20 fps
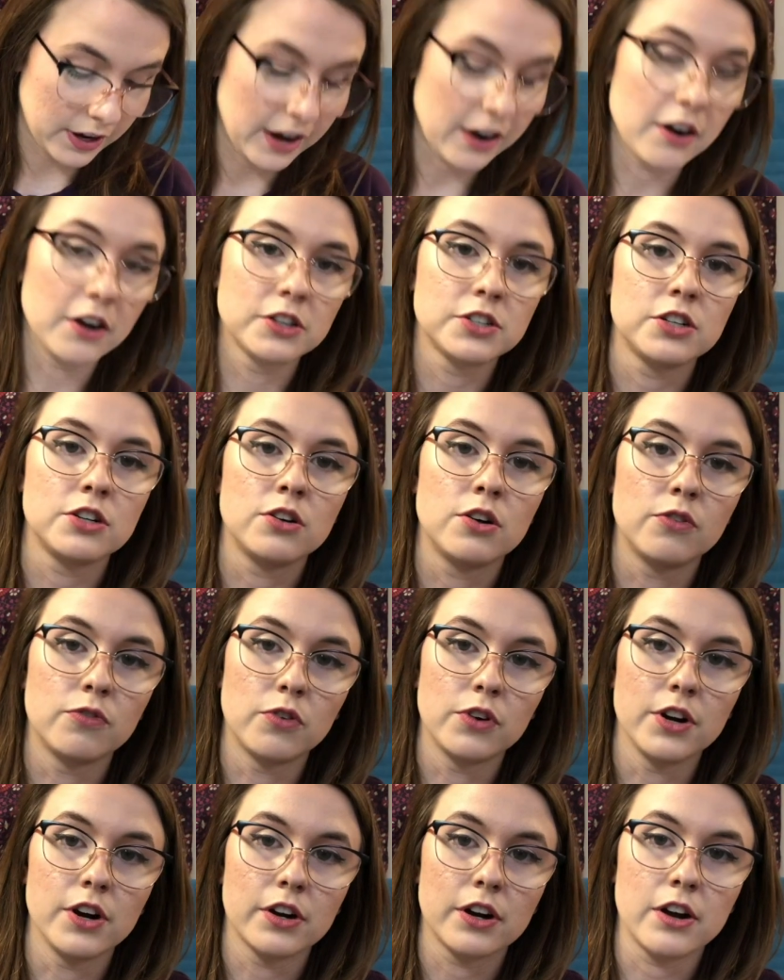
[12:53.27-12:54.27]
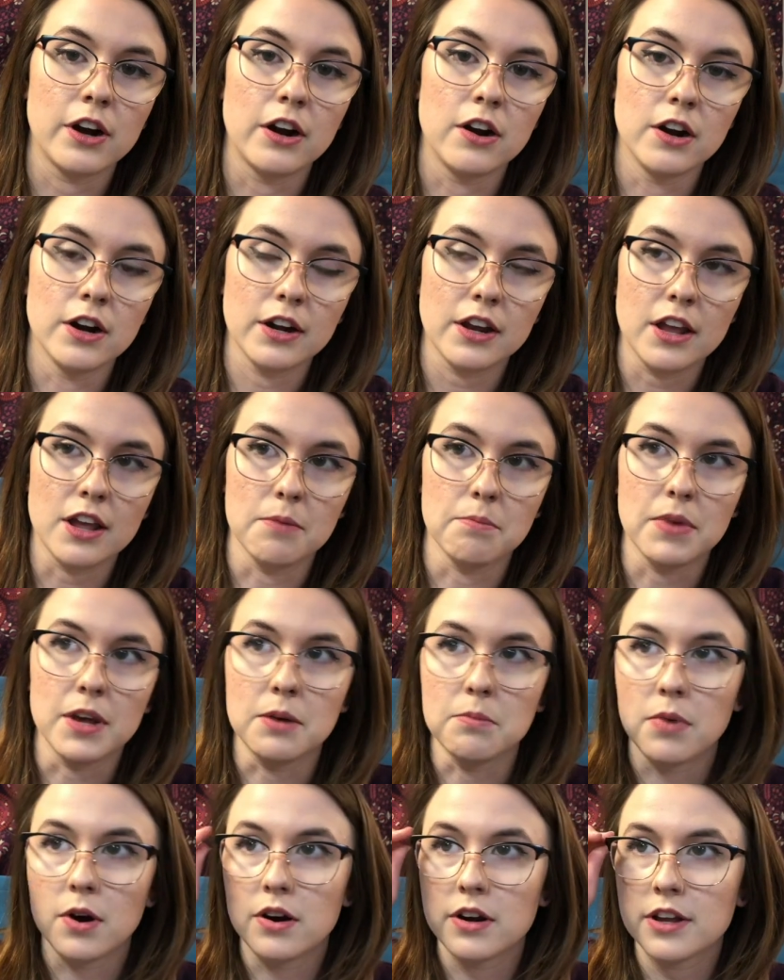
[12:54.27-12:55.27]
character or for your current
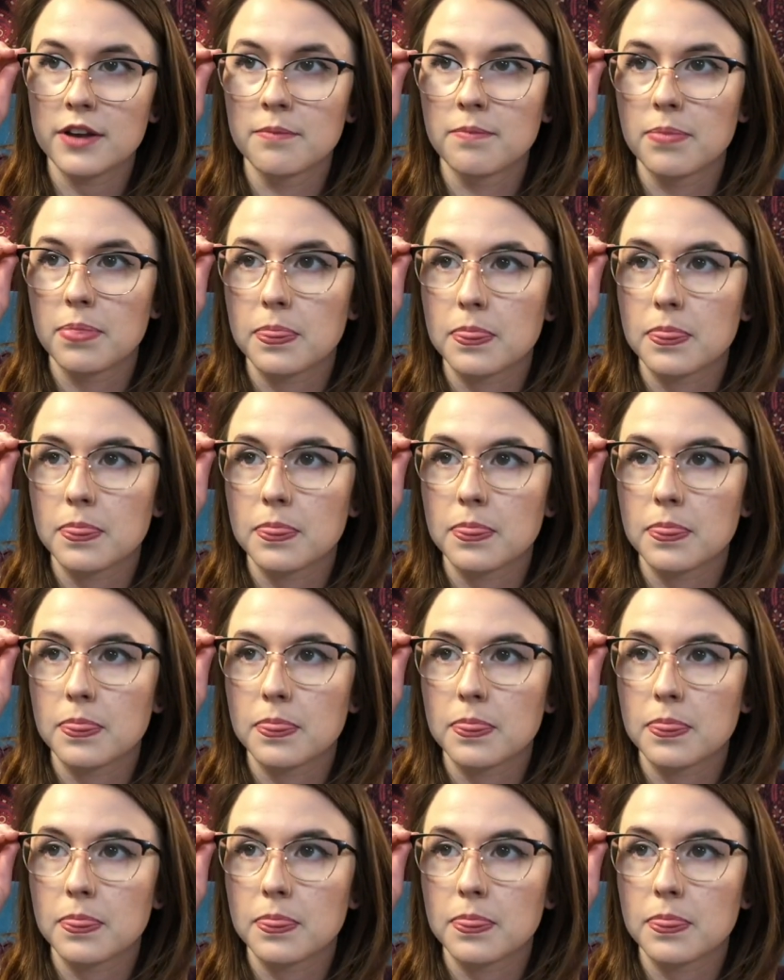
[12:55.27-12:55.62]
campaign party?